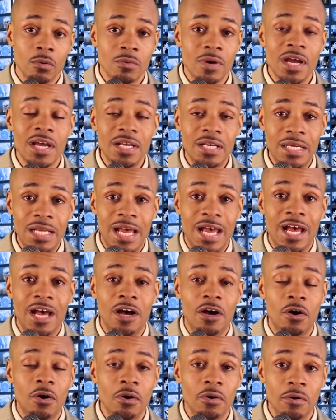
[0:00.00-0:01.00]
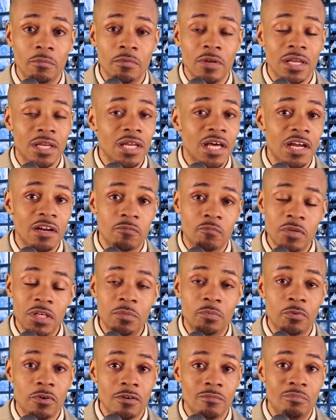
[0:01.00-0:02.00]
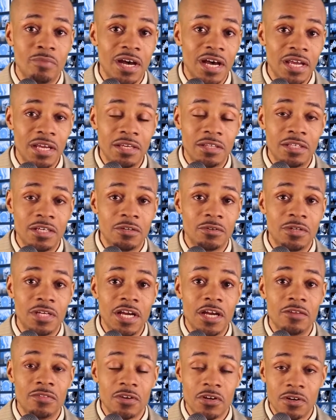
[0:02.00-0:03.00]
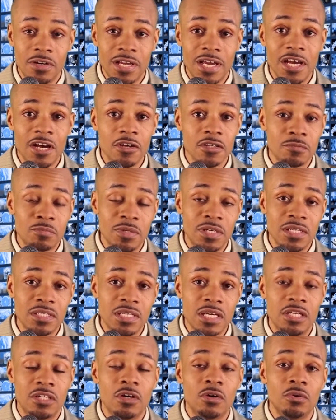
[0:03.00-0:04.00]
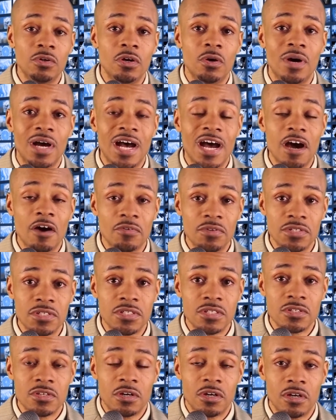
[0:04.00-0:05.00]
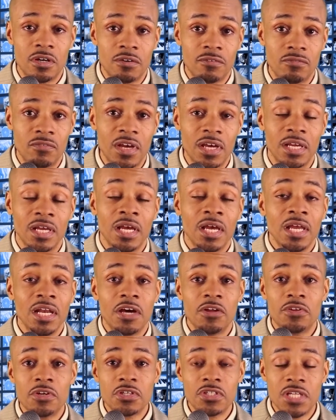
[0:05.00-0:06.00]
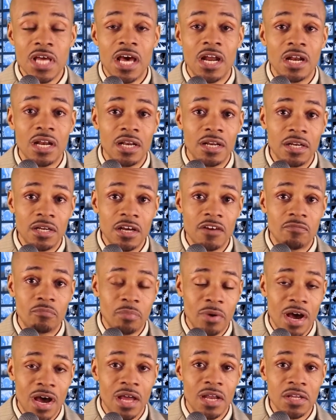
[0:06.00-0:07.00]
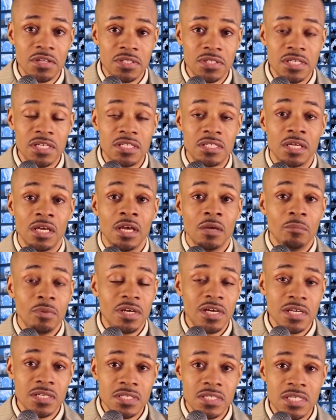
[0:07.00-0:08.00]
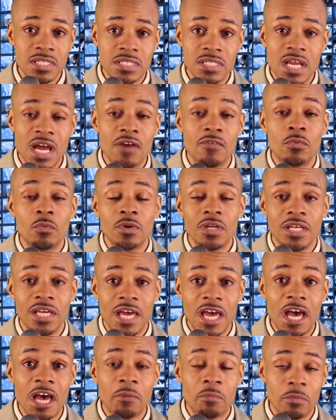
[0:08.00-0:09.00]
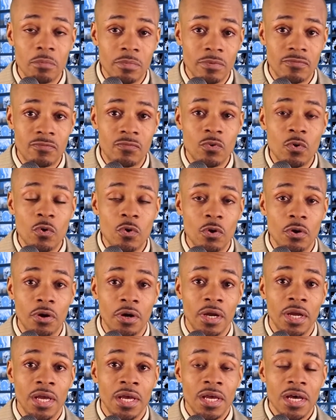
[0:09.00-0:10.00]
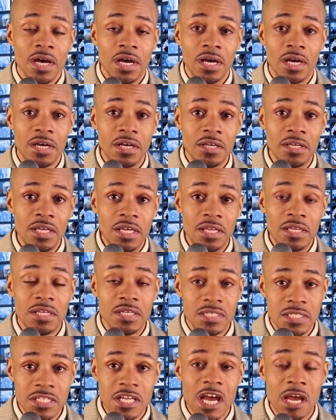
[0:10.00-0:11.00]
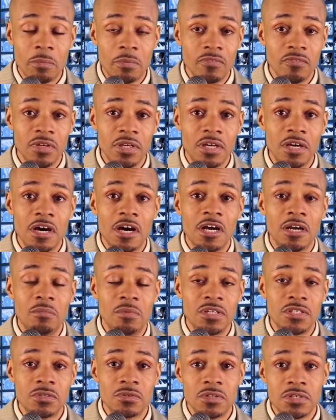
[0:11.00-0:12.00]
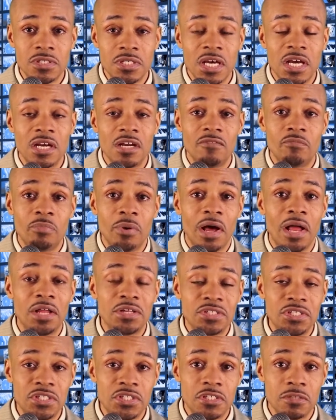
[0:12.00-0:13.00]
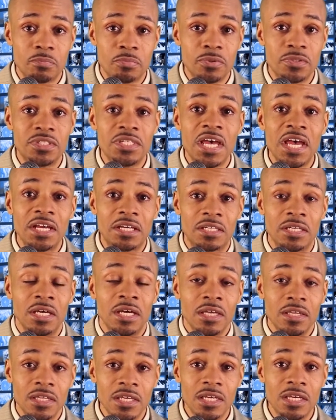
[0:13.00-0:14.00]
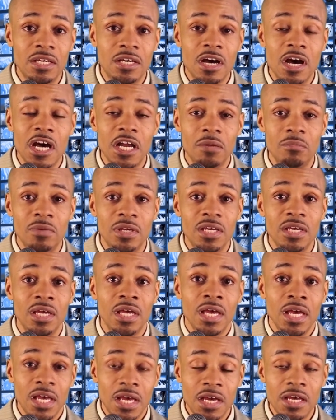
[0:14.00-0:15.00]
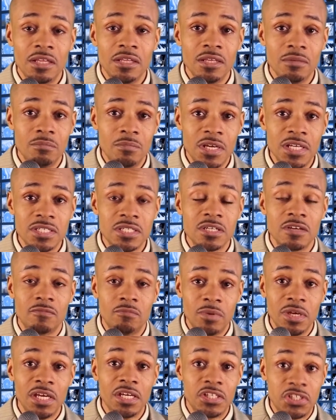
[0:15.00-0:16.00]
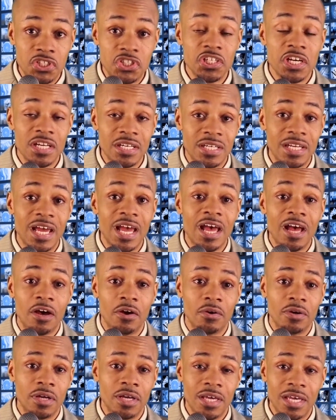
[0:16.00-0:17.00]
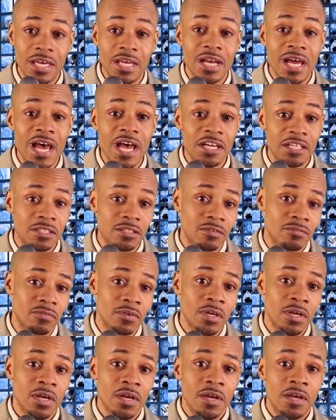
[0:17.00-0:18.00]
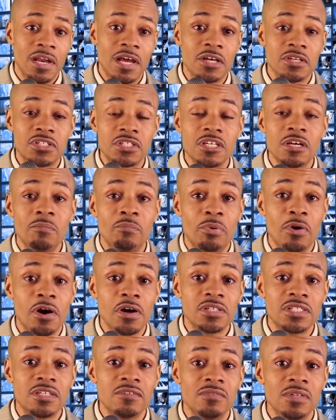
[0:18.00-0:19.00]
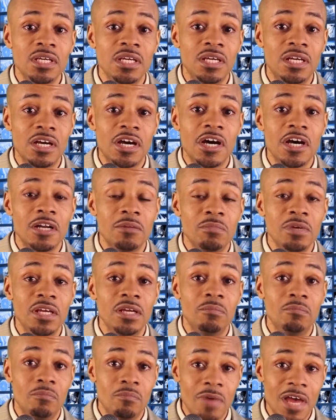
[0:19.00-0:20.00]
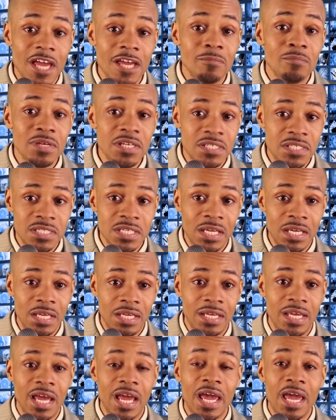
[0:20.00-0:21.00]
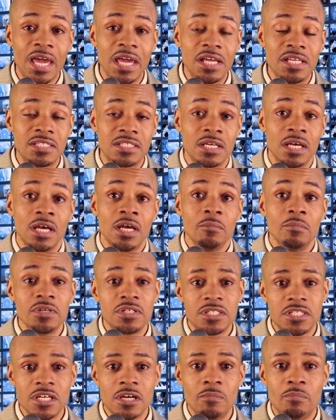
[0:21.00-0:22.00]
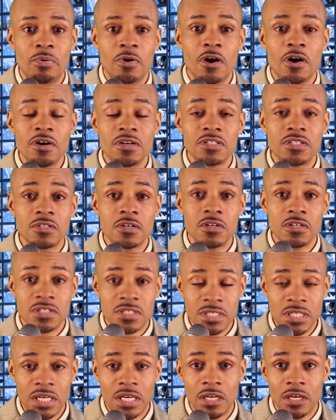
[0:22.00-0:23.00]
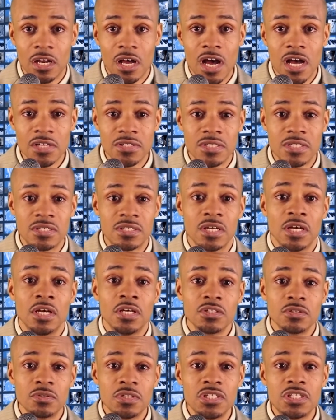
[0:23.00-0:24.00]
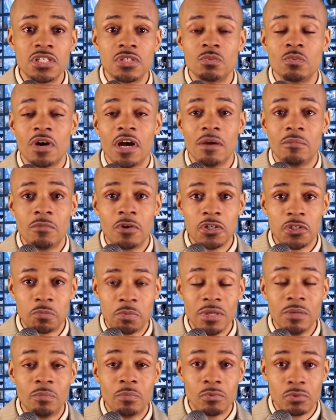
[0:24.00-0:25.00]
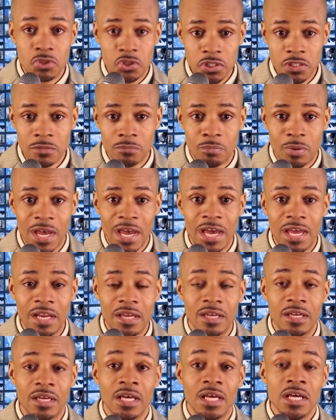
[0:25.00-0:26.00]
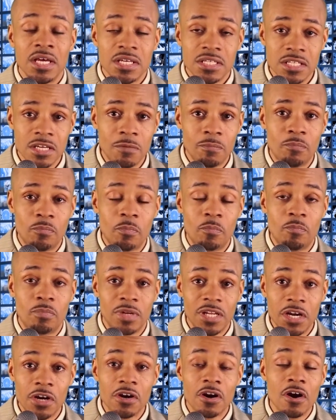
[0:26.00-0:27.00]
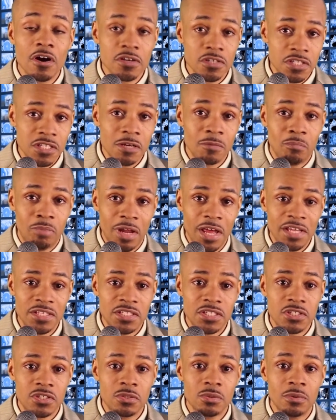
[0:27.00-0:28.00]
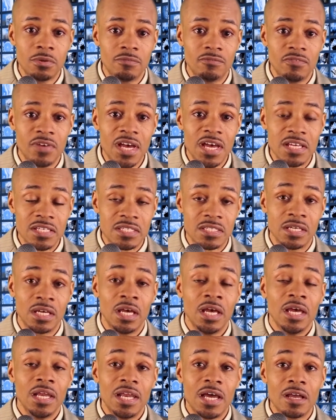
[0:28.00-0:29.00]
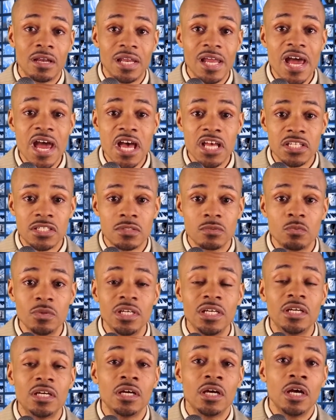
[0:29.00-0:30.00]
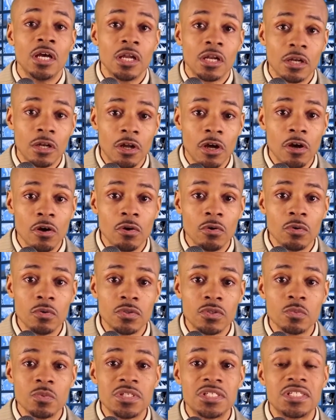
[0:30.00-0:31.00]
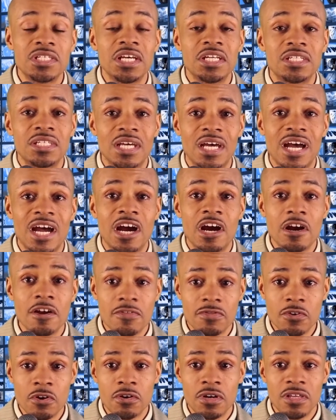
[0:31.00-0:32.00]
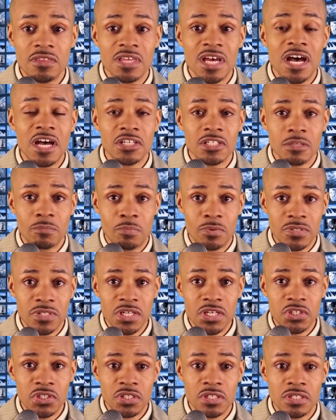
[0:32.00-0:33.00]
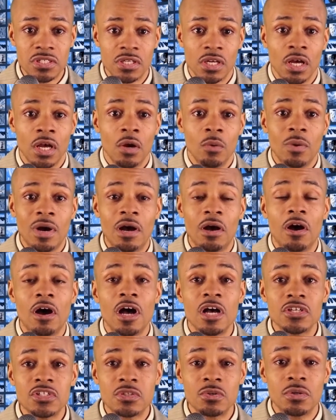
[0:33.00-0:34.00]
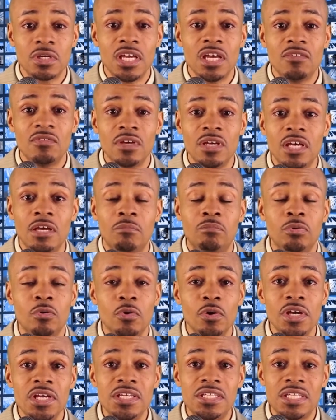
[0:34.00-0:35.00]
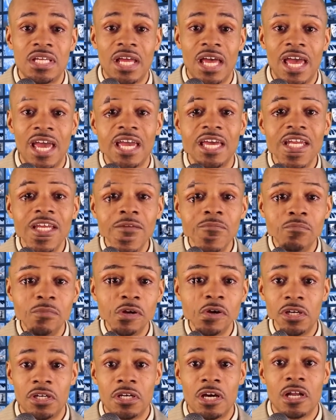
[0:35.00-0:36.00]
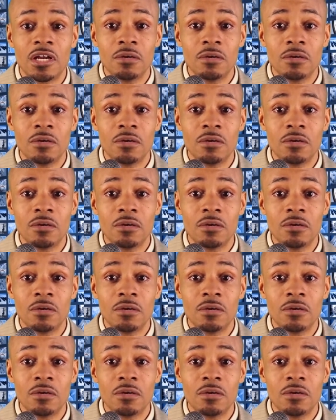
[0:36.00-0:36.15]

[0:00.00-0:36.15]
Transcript: right now, a lot of people are biting their their nails because they don't know how this is going to affect. Now, there's not enough policies because this has never really happened before uh, in this type of economy. So there's not enough policies to protect the economy in the midst of being shut down, inactive. Now, some parts of the economy may be seeing gains, but some parts are seeing losses. So this is why most people shouldn't panic. Some there are some places to invest. Now, last week, Lowe's was set to hire 30,000 positions while also giving employees an $80 million